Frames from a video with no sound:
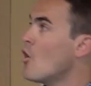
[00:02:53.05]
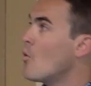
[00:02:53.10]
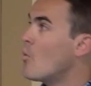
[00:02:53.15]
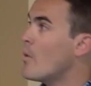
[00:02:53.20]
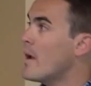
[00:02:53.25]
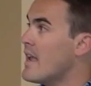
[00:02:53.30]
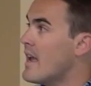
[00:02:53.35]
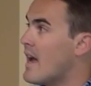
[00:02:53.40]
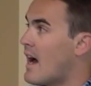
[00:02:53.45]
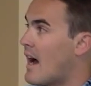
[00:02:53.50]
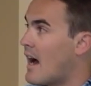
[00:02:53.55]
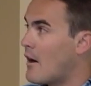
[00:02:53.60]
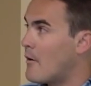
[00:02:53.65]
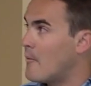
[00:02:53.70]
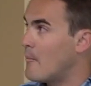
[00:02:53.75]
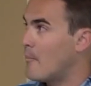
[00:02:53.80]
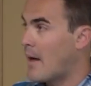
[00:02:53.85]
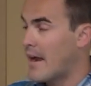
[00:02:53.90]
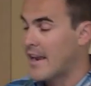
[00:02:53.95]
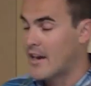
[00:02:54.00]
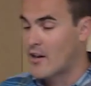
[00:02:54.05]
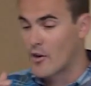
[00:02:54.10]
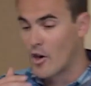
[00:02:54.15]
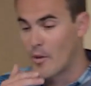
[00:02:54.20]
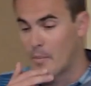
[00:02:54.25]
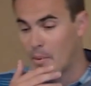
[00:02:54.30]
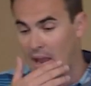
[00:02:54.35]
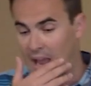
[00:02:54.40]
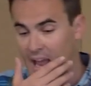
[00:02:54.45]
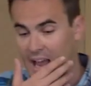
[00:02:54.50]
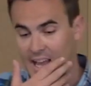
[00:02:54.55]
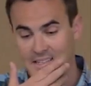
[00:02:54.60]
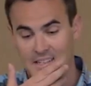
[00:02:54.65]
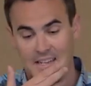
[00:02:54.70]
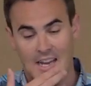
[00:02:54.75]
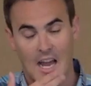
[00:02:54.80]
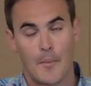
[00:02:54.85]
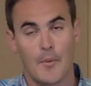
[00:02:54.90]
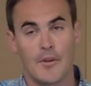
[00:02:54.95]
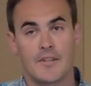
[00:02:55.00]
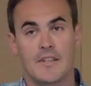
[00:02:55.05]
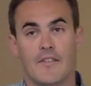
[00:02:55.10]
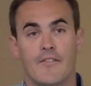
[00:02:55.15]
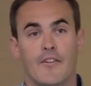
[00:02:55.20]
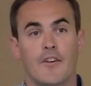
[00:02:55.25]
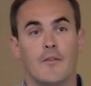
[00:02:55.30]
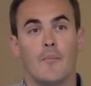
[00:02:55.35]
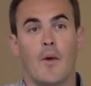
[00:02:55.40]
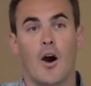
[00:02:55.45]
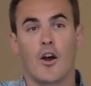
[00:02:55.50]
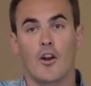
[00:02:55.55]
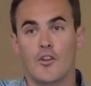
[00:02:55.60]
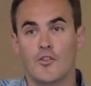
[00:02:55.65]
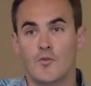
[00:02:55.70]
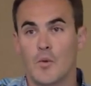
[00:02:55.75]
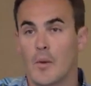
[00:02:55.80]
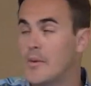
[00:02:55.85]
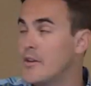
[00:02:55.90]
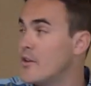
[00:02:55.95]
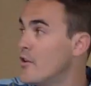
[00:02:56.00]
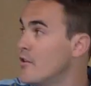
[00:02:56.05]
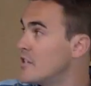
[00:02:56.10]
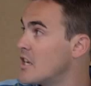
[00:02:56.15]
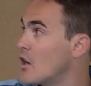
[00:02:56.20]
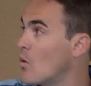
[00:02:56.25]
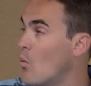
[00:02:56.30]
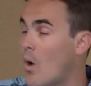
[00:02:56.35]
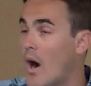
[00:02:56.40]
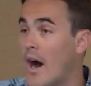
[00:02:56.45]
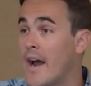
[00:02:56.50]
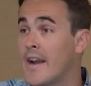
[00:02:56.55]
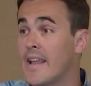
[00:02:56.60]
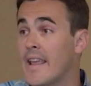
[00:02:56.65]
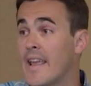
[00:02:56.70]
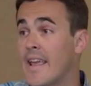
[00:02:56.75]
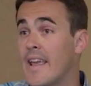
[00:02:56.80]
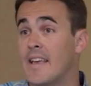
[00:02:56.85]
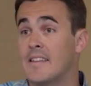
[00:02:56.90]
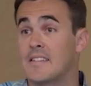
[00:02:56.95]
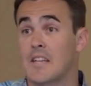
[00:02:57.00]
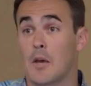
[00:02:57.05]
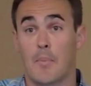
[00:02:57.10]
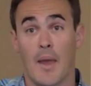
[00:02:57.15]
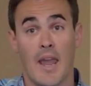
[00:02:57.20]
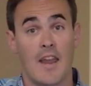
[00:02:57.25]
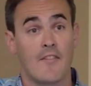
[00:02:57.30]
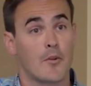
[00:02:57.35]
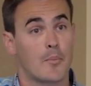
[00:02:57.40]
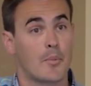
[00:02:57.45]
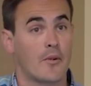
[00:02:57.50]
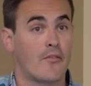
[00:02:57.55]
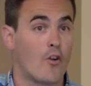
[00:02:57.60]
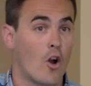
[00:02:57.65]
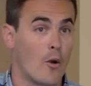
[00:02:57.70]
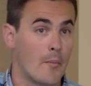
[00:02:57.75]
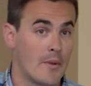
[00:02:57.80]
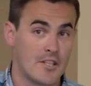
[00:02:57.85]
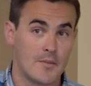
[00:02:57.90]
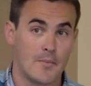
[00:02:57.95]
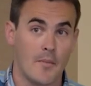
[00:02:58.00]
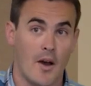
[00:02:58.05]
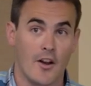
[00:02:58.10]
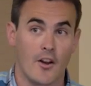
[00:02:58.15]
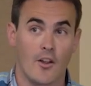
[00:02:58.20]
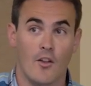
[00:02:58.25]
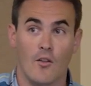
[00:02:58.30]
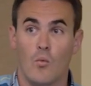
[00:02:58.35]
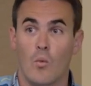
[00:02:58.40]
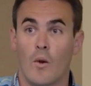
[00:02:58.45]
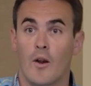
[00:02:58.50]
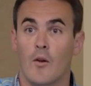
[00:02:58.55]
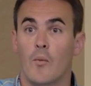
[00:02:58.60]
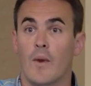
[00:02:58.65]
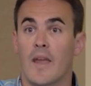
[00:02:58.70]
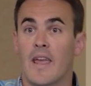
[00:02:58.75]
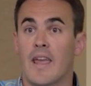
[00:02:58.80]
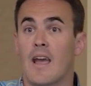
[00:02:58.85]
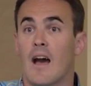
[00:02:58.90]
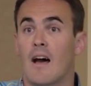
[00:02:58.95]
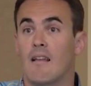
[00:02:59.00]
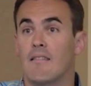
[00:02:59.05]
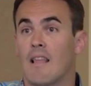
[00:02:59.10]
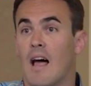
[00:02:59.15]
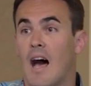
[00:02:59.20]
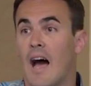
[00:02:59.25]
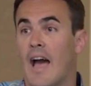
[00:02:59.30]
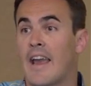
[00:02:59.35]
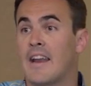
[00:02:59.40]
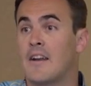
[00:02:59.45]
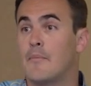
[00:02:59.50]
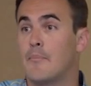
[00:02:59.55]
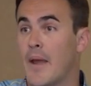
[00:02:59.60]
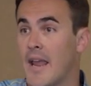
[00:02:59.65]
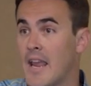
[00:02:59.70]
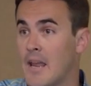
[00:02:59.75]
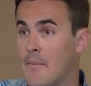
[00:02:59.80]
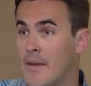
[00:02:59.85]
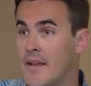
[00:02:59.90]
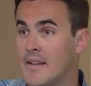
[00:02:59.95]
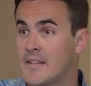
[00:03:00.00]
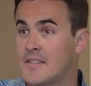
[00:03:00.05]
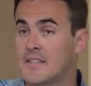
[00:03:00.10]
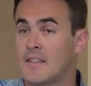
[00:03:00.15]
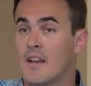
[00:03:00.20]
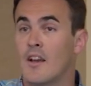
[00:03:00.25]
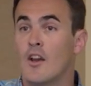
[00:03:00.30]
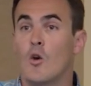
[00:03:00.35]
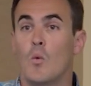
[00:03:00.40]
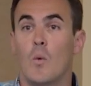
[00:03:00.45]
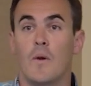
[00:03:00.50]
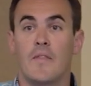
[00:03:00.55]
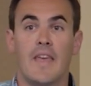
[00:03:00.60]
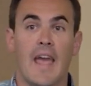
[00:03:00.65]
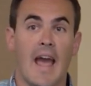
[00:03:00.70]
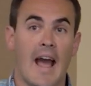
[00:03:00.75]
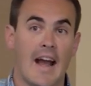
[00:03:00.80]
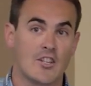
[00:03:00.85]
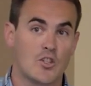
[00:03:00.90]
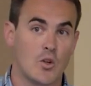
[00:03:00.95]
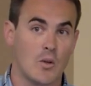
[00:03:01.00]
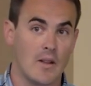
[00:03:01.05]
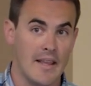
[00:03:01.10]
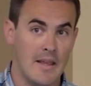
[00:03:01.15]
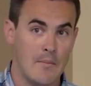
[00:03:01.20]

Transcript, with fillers: We, uh, my group has a couple different models we've been using. One is a pay for performance model where we align payments with the actual